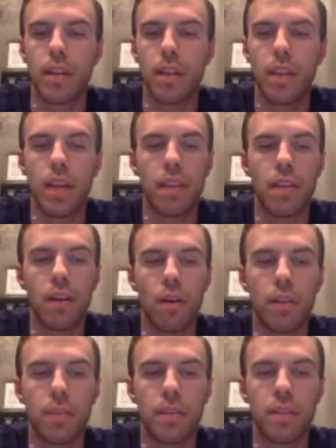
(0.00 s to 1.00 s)
Then the
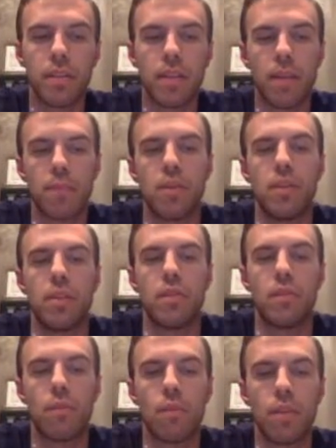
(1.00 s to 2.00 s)
ultimate deception in the
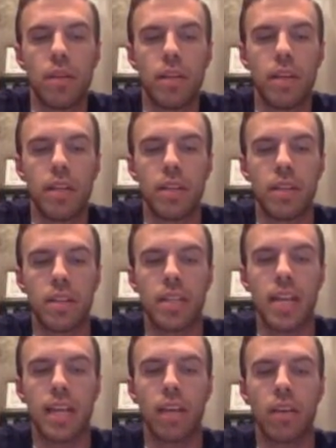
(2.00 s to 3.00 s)
story is the
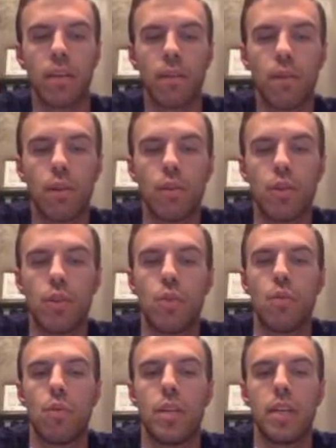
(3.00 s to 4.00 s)
taking of
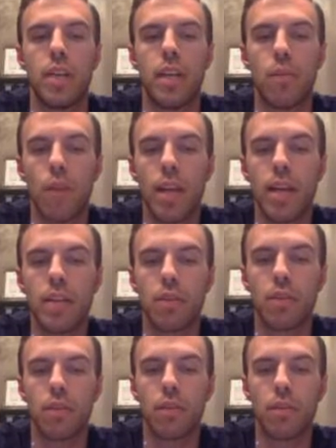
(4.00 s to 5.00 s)
Shorty and
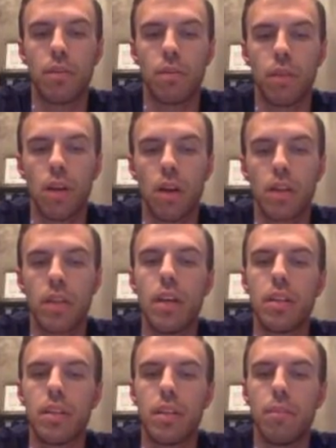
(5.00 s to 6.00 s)
Ranger, the two dogs,
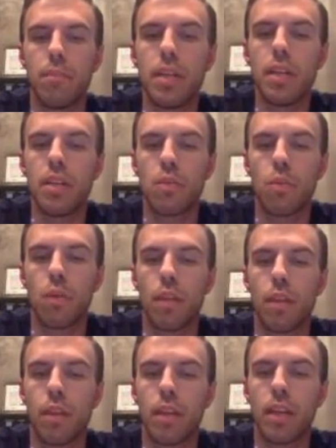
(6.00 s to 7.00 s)
to the beach where
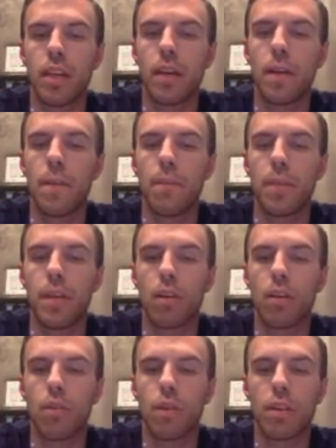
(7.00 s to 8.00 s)
they think they
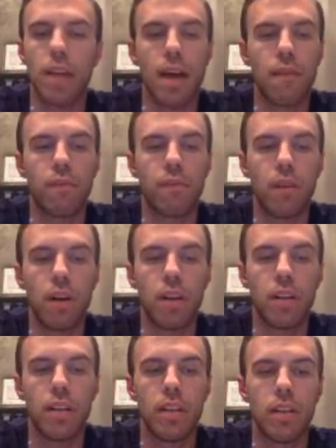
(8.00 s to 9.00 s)
are going to have
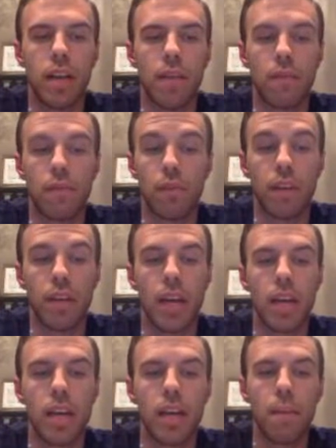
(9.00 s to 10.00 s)
a fun
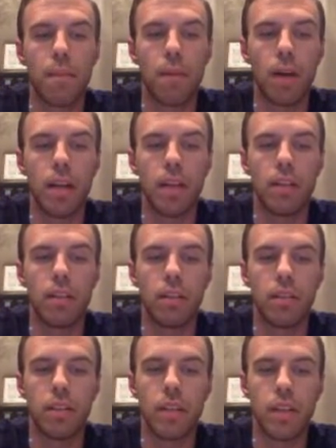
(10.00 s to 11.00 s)
day. But
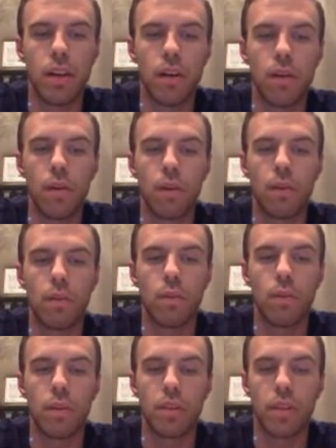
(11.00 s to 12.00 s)
little do they know
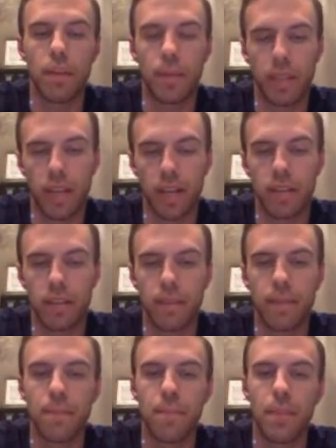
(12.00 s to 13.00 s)
what is coming next.
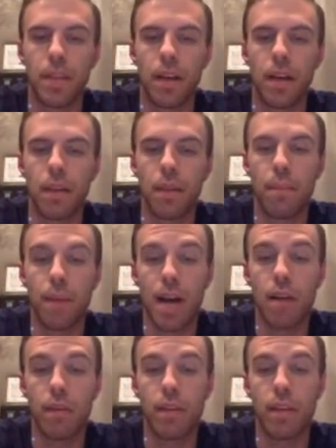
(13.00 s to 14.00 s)
The
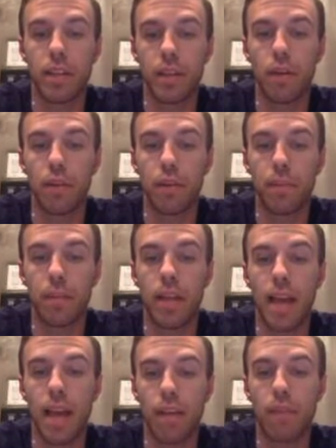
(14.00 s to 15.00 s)
pound and the ultimate
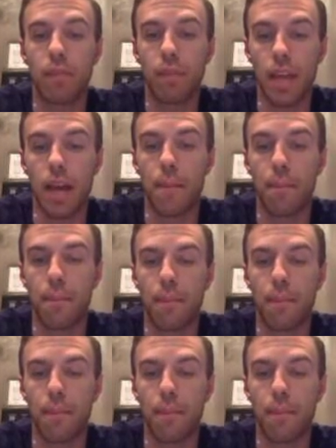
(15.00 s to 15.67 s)
end for them.